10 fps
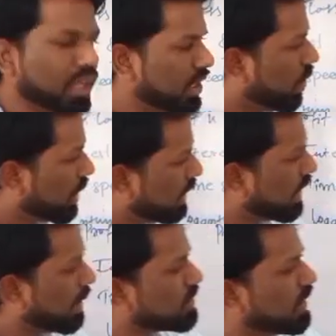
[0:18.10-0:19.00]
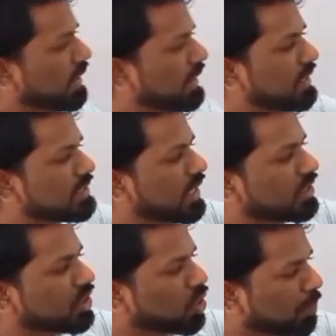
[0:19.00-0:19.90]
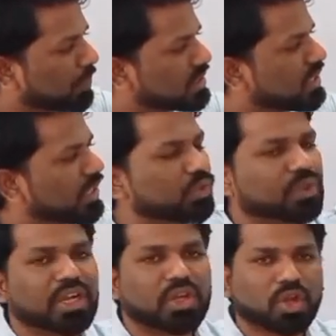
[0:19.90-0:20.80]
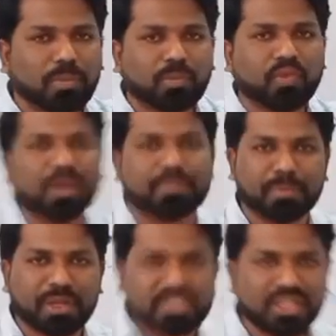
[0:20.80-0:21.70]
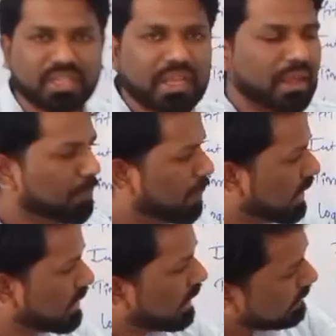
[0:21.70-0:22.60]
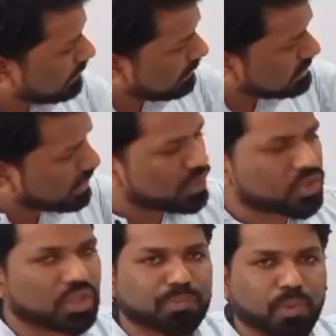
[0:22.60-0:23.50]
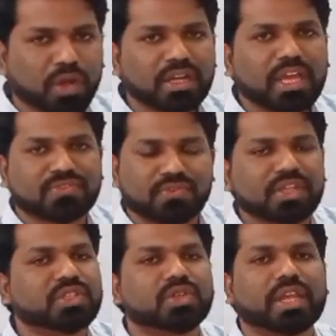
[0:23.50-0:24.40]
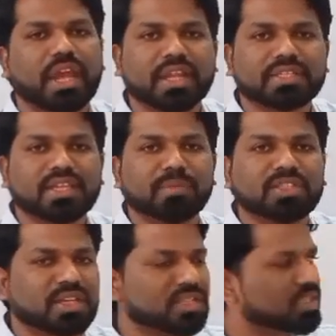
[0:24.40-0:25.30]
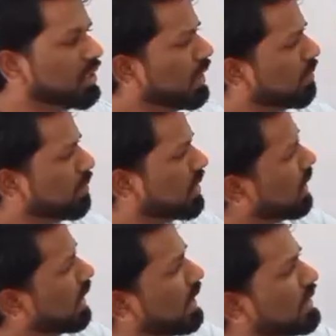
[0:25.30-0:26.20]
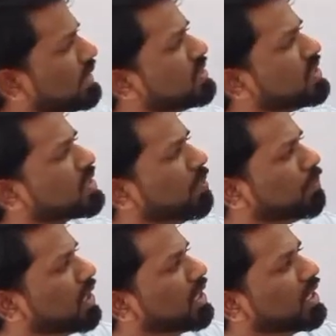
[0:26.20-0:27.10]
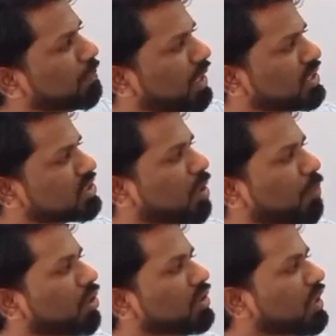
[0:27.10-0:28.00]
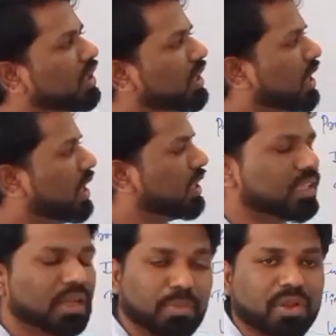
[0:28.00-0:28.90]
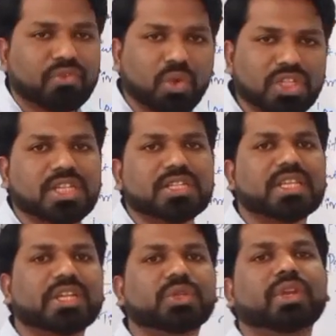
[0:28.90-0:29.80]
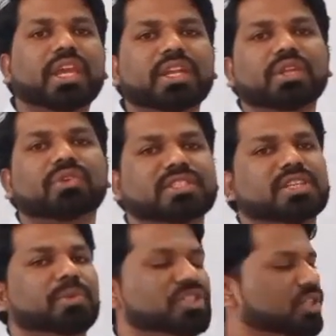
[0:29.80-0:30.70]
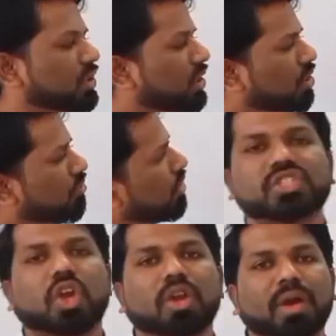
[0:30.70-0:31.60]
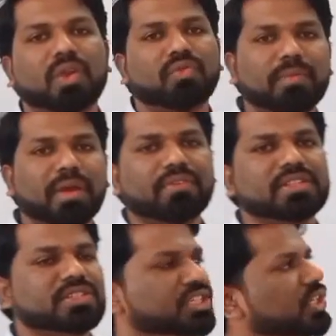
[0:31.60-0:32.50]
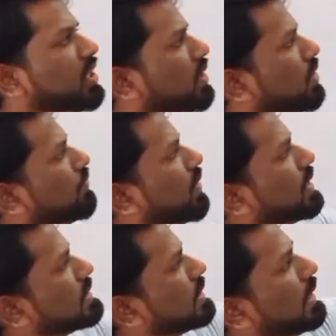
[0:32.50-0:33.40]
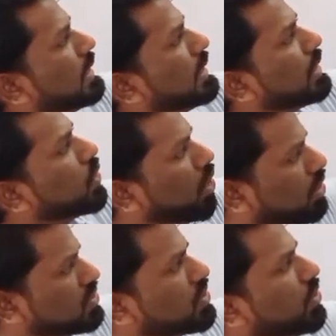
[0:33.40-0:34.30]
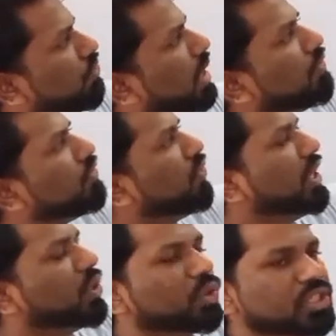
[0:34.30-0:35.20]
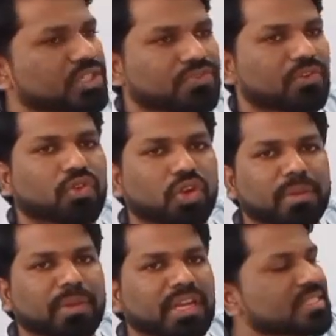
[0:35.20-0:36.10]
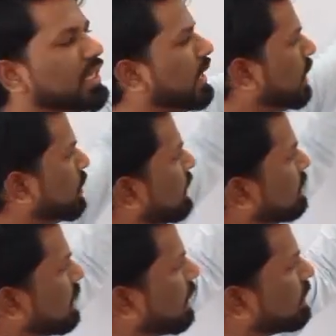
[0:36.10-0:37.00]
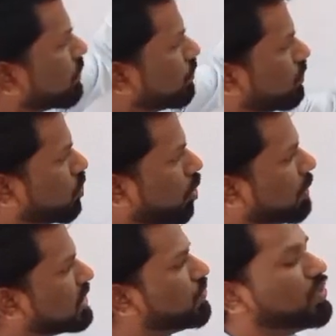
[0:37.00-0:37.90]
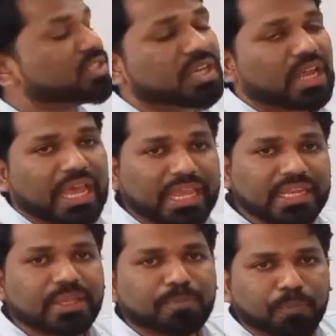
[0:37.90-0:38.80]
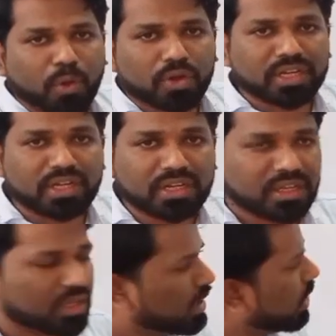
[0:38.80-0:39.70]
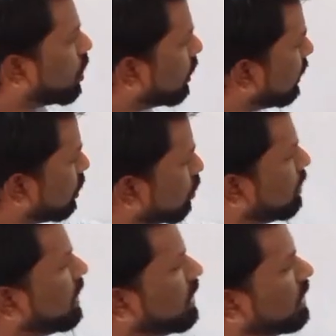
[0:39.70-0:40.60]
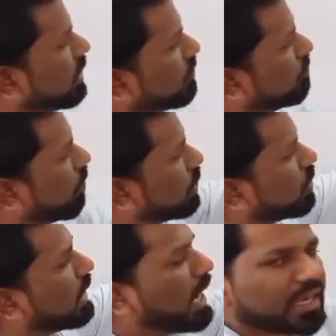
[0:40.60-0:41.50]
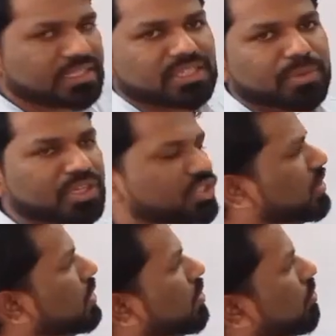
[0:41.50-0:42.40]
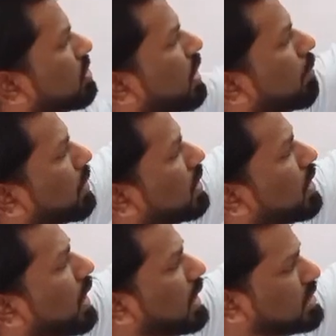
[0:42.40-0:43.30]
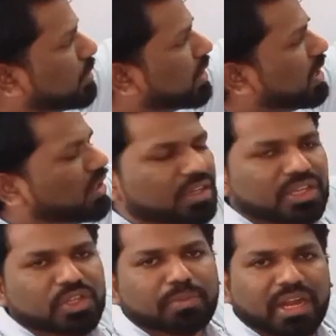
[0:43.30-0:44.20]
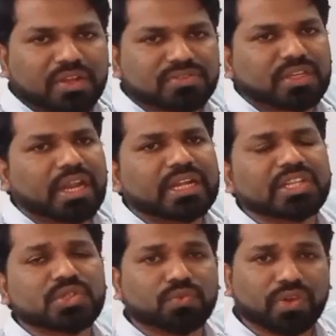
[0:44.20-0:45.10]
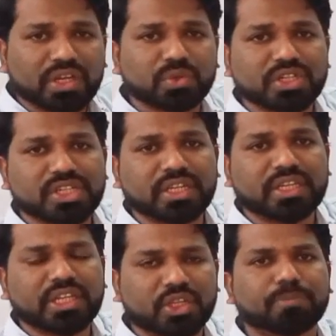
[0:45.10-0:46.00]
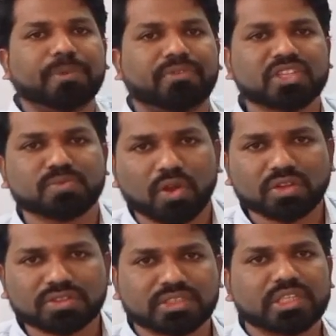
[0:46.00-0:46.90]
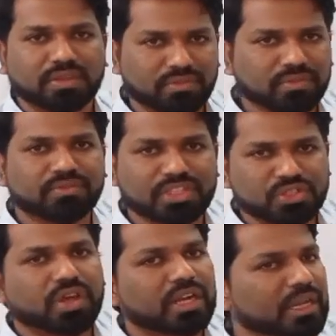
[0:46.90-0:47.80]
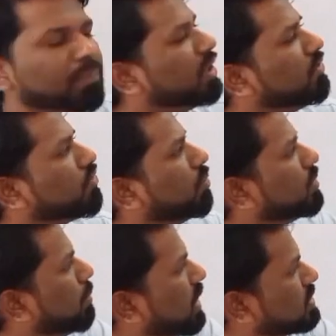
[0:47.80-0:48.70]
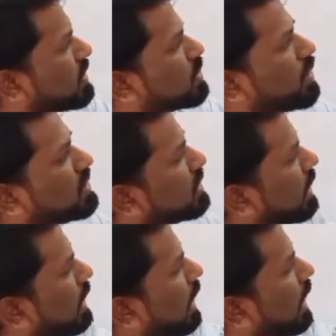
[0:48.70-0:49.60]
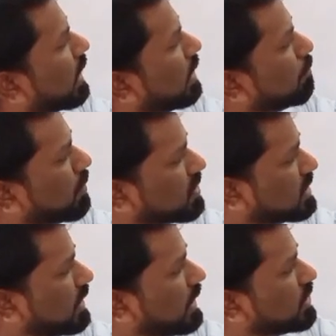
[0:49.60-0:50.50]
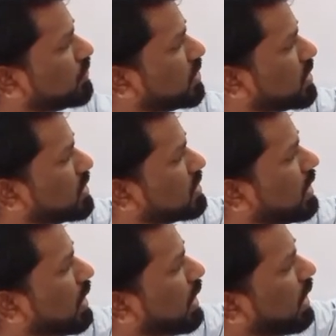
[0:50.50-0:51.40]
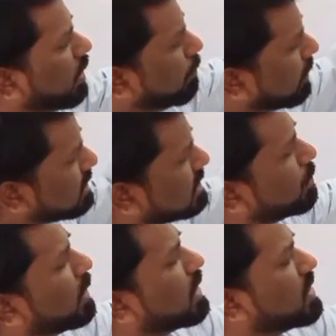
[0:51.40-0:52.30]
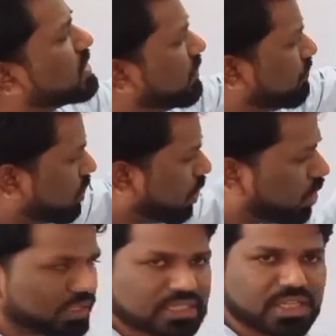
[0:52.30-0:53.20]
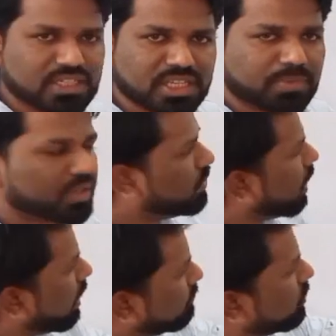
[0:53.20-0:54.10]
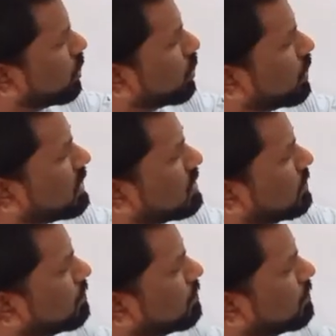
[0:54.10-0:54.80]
Now again I am saying these are the topics that you can drop while preparation, but these are also important as far as your CAT exam is concerned. But again, this is completely depends upon the number of questions that you get in your examination. Let's talk about one by one section. First, Quants. We have 22 questions for 40 minutes. Now these are the topics which are highly important according to me for your CAT examination. For example, algebra, you might have seen at least one question in your previous mocks which you are attempting from the past 6 months. Again, percentage, which is principal concept for all this concept, you have to do this.